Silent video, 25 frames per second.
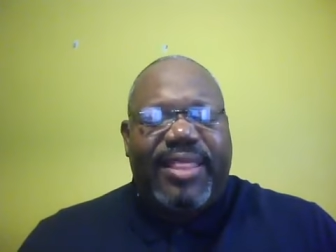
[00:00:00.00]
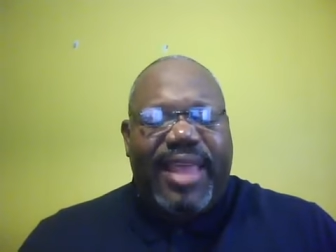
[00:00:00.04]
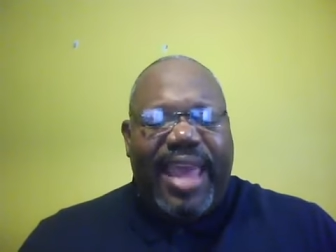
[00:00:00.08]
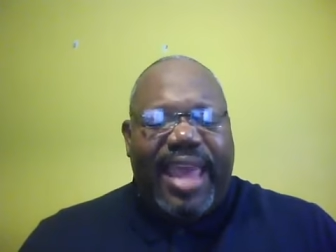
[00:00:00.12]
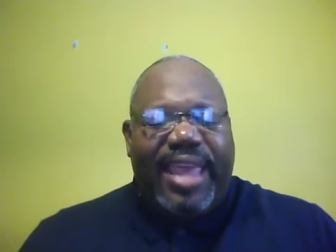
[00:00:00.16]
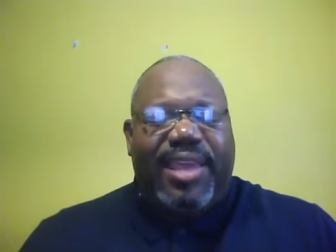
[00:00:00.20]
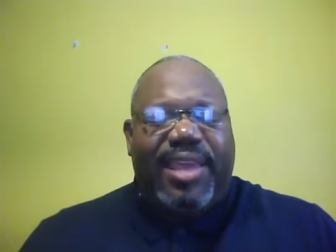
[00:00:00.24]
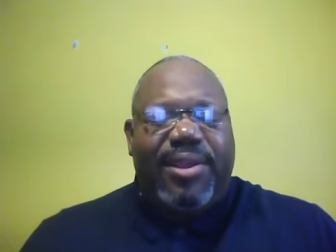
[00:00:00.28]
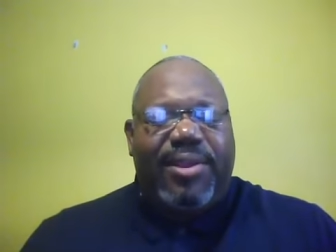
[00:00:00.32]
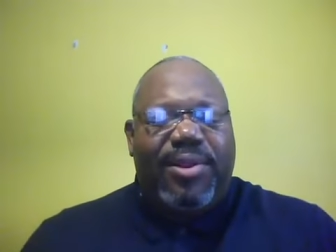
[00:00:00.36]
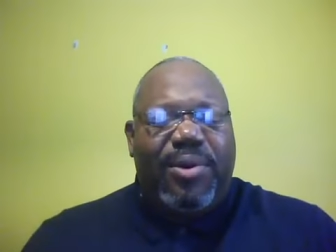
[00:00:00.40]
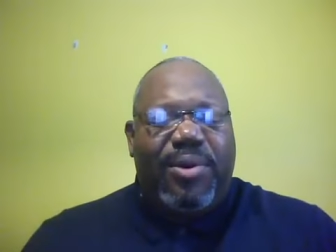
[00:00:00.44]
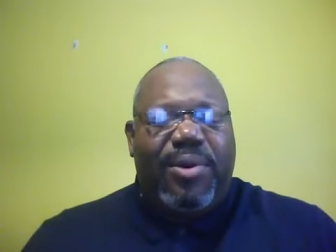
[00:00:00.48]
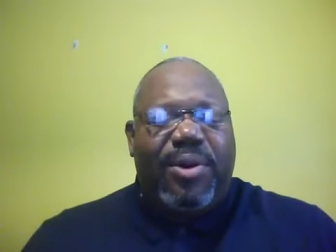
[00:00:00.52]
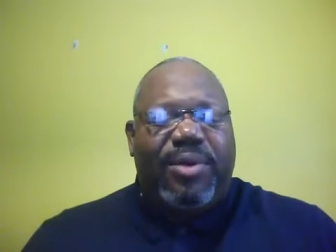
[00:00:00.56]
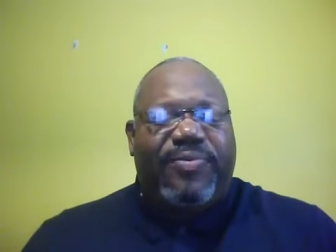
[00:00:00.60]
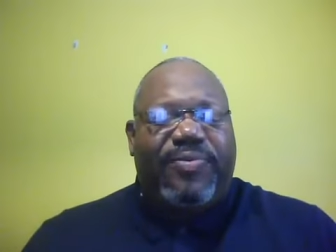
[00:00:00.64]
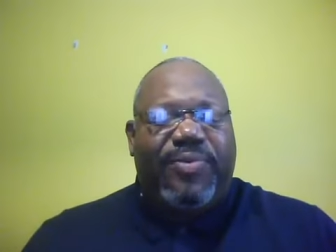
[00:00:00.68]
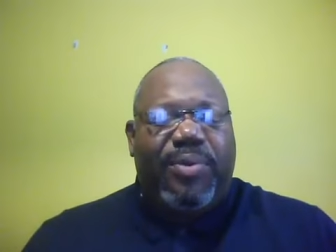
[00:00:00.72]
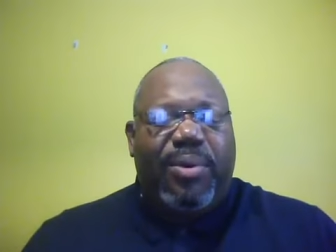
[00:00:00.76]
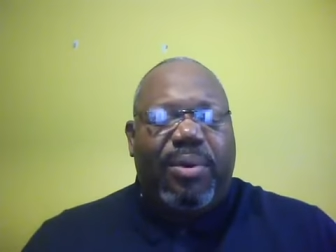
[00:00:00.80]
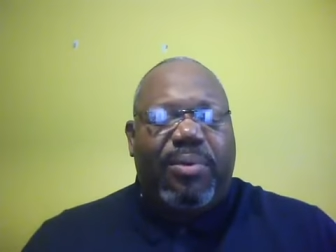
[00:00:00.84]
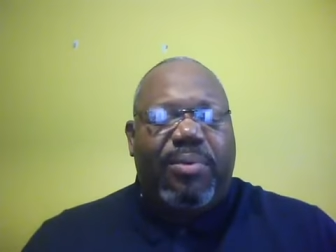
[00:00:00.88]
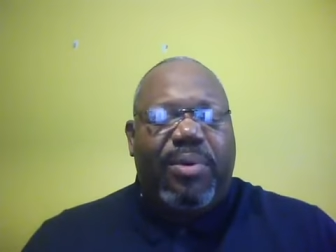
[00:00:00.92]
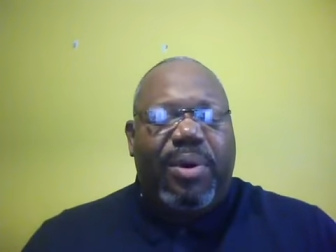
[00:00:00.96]
Thank you,
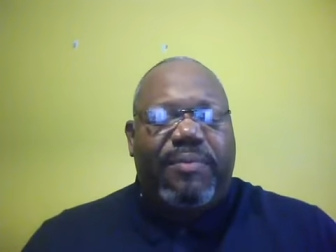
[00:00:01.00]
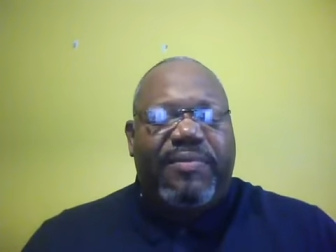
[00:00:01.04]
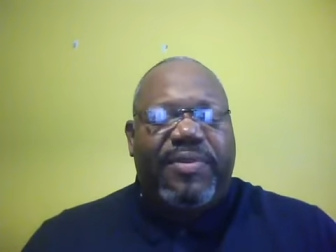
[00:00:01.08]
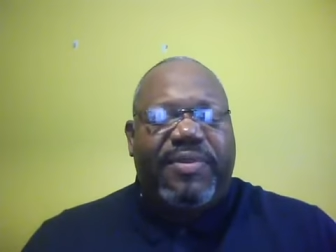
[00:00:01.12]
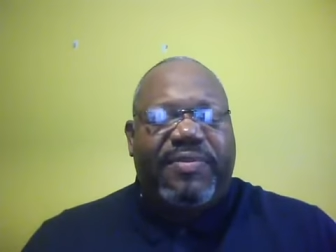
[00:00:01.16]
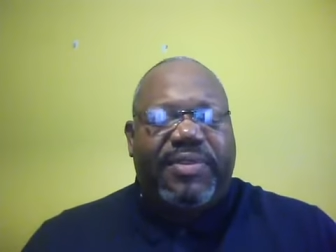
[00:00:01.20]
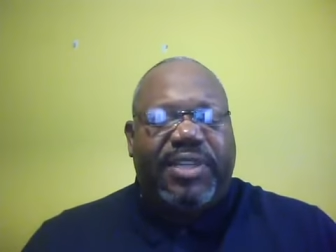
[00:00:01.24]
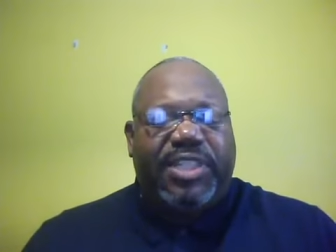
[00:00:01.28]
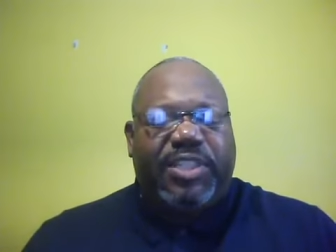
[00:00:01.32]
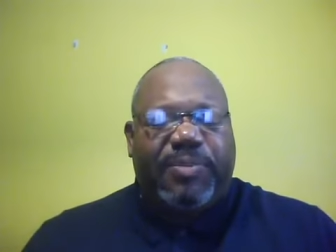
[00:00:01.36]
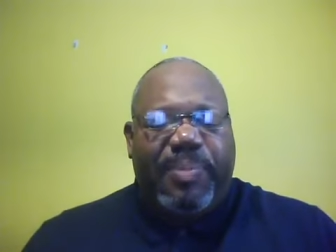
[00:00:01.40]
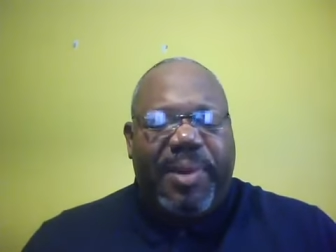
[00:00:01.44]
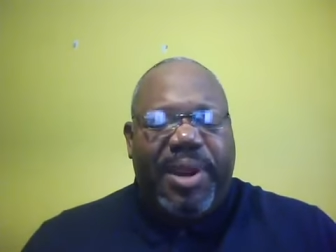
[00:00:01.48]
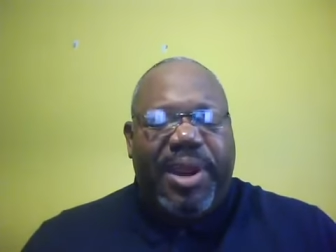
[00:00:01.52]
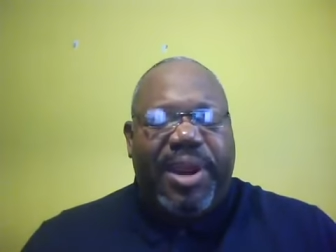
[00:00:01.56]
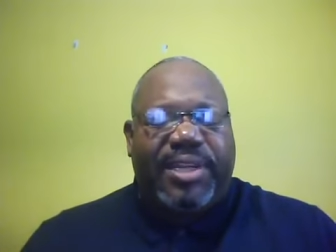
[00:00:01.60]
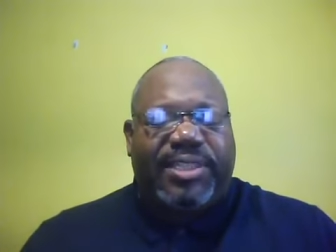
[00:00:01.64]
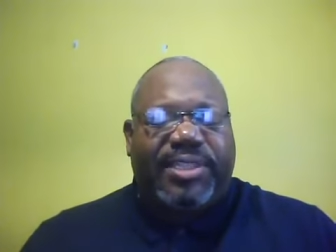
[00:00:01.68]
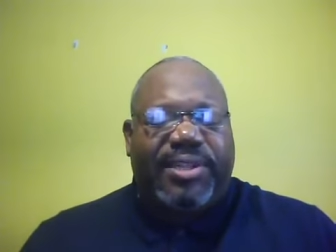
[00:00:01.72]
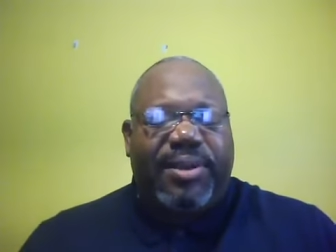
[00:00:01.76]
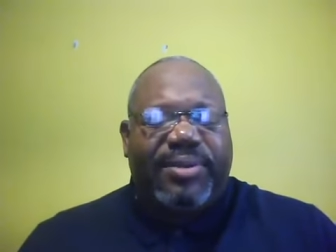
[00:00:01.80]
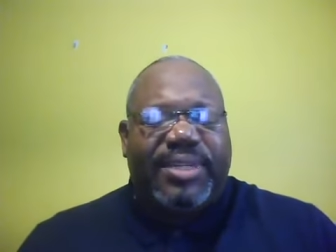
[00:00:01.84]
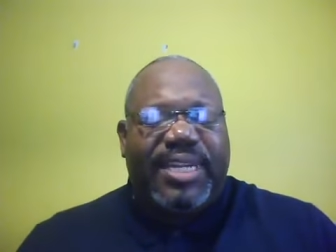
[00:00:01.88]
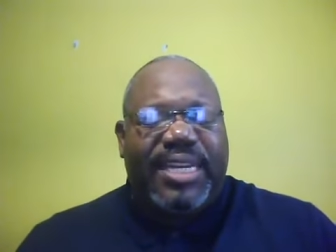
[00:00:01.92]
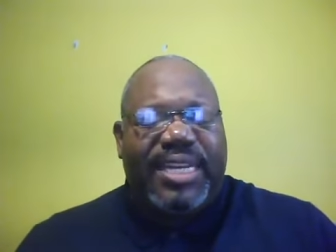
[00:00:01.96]
Lord, for what we've
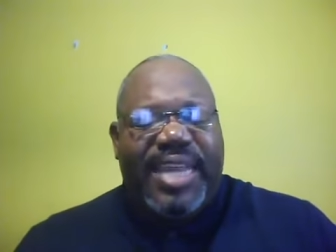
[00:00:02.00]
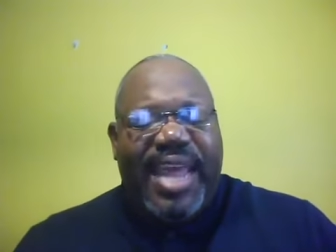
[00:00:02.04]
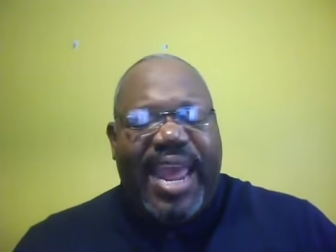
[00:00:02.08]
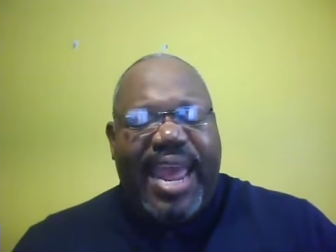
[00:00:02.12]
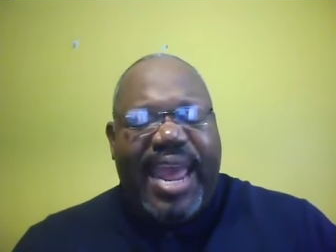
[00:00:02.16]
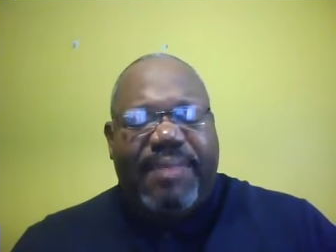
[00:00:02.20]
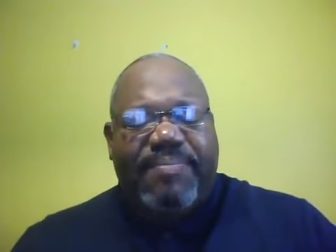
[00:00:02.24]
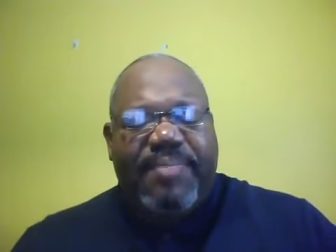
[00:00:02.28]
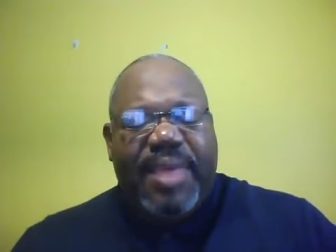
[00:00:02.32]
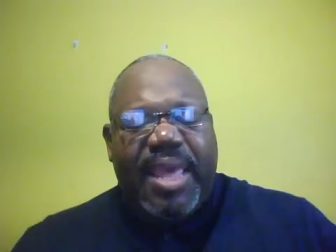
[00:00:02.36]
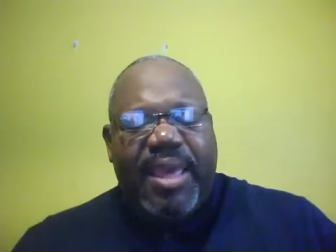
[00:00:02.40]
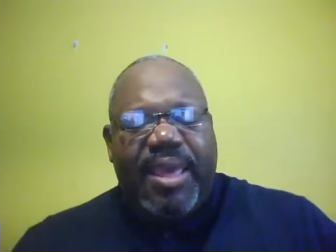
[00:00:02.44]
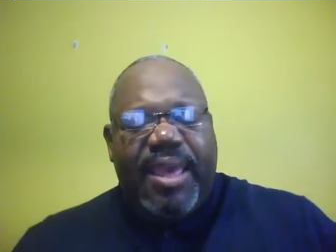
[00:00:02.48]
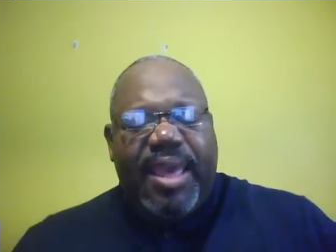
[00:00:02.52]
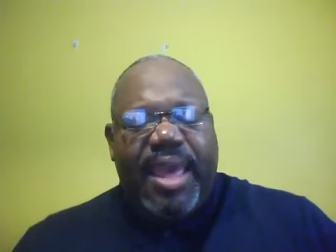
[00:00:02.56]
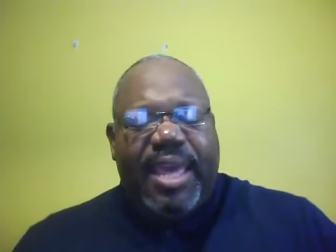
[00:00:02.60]
experienced on today